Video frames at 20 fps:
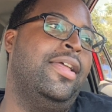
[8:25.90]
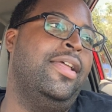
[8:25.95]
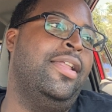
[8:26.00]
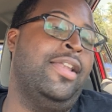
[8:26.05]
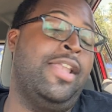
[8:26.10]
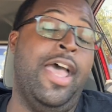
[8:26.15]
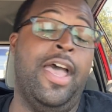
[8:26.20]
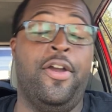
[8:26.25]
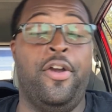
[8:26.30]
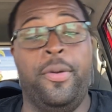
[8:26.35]

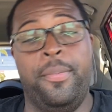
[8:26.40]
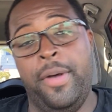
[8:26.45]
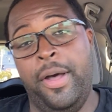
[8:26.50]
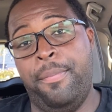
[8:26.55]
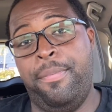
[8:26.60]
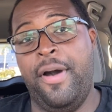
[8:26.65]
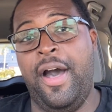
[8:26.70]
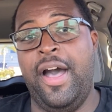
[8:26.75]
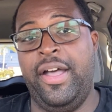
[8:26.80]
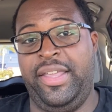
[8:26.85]
That hurt my
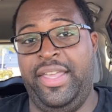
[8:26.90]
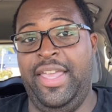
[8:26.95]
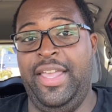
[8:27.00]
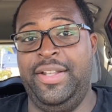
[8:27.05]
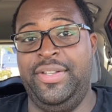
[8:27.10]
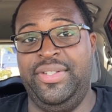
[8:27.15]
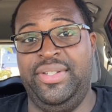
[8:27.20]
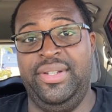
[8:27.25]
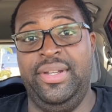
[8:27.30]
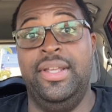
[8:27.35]

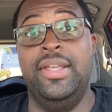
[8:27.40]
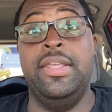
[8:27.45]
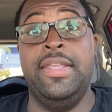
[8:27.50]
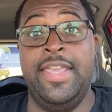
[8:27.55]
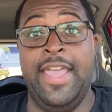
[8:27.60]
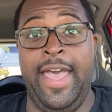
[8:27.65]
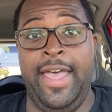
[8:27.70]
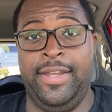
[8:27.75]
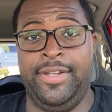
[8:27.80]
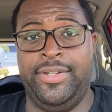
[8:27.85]
pockets,
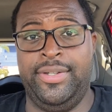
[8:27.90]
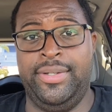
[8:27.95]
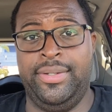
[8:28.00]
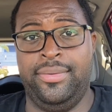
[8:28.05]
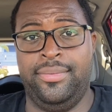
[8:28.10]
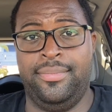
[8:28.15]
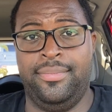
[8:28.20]
yes.